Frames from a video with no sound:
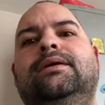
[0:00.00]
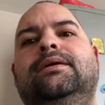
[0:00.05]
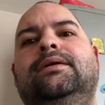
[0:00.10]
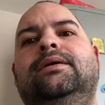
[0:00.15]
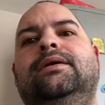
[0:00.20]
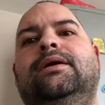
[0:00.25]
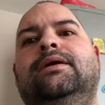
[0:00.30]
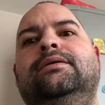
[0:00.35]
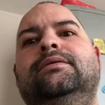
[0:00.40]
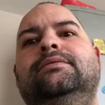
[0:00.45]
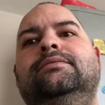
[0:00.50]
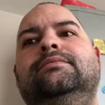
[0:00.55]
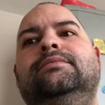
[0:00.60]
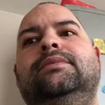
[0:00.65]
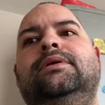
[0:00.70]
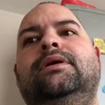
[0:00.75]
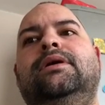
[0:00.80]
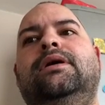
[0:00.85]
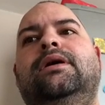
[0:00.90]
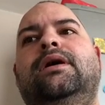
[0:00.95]
You know,
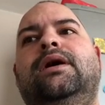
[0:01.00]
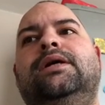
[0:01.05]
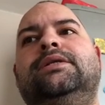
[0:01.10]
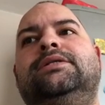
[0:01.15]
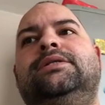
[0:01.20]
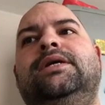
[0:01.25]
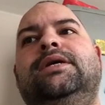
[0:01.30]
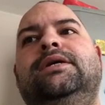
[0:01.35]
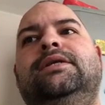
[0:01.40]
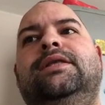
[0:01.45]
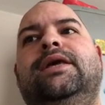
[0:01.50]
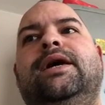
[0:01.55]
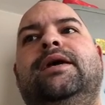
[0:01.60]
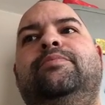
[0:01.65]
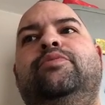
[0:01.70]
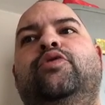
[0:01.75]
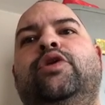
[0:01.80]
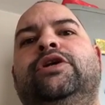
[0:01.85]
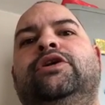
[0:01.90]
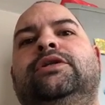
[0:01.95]
I see their
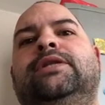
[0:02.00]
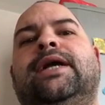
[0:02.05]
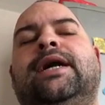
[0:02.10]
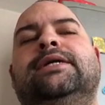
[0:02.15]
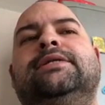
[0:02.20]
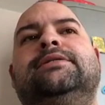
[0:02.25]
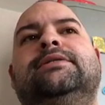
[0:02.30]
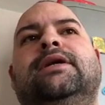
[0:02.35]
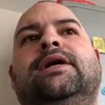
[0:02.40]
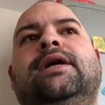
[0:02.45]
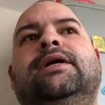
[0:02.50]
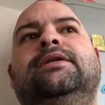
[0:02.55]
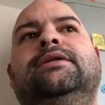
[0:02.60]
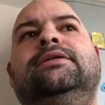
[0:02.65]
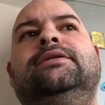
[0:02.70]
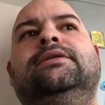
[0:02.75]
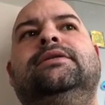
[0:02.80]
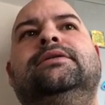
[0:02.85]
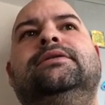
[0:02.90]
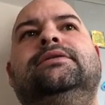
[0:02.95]
point on that side
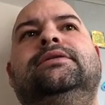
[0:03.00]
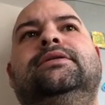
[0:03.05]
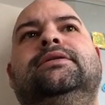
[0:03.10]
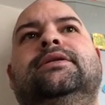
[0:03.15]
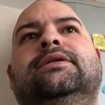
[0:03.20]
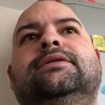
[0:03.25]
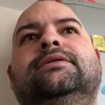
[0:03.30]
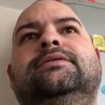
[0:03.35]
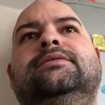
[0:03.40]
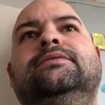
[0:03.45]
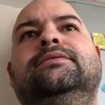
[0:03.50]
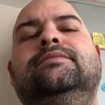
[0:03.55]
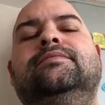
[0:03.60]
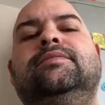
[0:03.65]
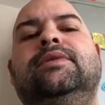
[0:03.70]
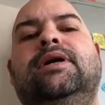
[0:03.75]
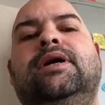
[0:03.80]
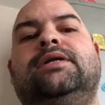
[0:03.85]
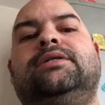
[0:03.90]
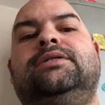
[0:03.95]
and, you know,
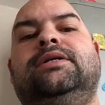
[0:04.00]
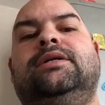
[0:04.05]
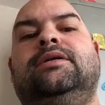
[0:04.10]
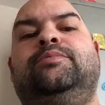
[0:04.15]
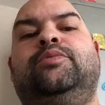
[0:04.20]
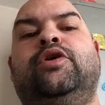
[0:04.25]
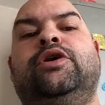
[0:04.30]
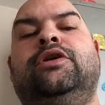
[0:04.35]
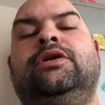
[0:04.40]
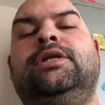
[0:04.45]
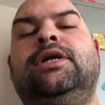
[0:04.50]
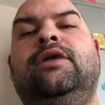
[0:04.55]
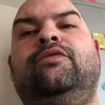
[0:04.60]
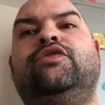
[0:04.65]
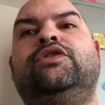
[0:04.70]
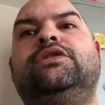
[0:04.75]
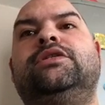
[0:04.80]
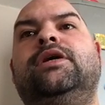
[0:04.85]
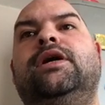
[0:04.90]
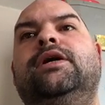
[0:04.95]
I see the point on the
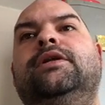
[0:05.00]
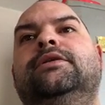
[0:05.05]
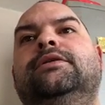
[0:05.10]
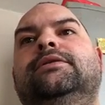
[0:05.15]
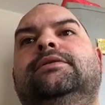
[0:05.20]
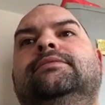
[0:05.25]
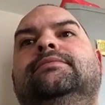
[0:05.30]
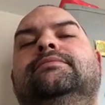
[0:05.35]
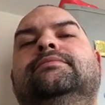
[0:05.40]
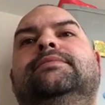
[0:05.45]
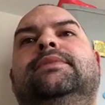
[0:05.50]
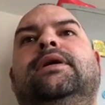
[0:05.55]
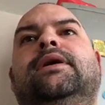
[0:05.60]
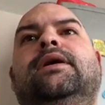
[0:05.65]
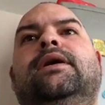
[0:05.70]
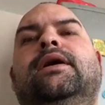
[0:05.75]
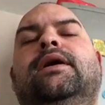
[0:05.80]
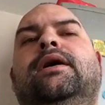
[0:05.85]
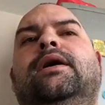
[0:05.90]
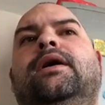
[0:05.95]
other side.
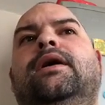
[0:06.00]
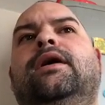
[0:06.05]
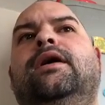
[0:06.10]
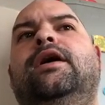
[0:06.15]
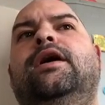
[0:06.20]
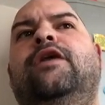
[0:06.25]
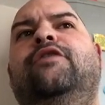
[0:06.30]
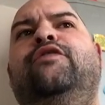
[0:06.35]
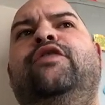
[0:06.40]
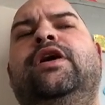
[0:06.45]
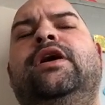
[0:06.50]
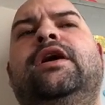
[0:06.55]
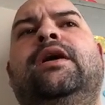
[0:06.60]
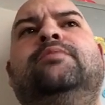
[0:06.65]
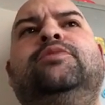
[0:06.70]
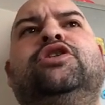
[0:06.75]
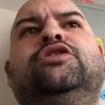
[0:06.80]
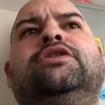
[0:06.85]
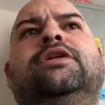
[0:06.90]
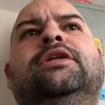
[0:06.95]
I think
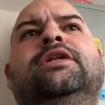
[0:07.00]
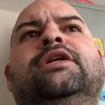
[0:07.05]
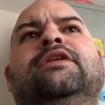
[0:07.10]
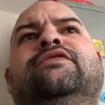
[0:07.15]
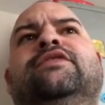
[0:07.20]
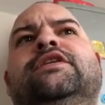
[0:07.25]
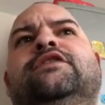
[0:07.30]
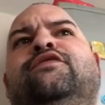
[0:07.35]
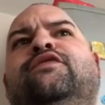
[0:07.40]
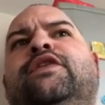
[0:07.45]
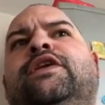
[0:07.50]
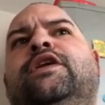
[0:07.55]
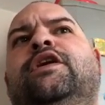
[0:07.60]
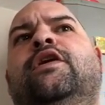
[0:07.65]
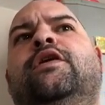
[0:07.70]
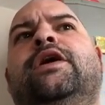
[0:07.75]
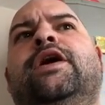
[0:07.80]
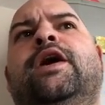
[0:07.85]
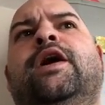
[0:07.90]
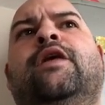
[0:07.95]
I'm just going to leave this
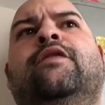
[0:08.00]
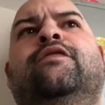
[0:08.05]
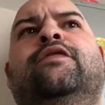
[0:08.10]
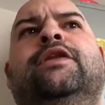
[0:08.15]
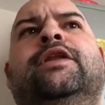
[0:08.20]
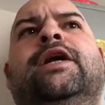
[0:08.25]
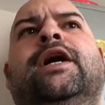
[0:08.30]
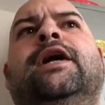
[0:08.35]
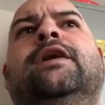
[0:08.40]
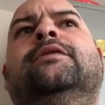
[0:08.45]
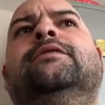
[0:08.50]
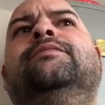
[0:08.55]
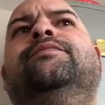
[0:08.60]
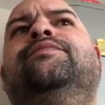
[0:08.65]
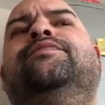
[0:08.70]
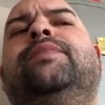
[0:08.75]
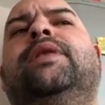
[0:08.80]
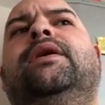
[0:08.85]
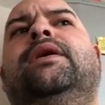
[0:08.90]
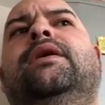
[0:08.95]
video here for now.
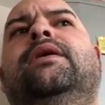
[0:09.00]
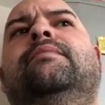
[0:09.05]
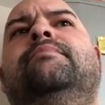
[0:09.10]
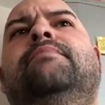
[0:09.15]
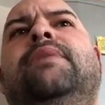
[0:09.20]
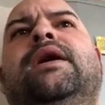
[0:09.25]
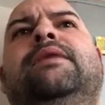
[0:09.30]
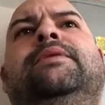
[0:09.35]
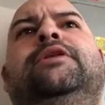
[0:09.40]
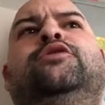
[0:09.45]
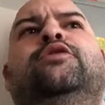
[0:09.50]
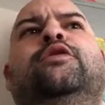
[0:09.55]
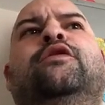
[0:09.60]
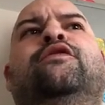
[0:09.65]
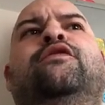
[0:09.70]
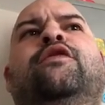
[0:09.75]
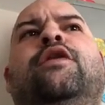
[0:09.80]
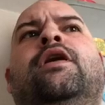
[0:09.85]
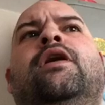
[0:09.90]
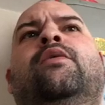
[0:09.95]
Maybe do a
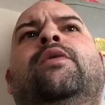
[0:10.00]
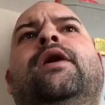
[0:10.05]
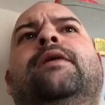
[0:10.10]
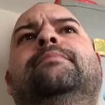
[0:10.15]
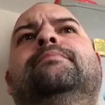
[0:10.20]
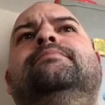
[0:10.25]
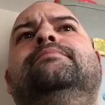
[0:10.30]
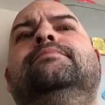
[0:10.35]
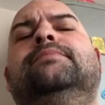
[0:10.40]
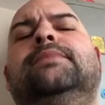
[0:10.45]
follow-up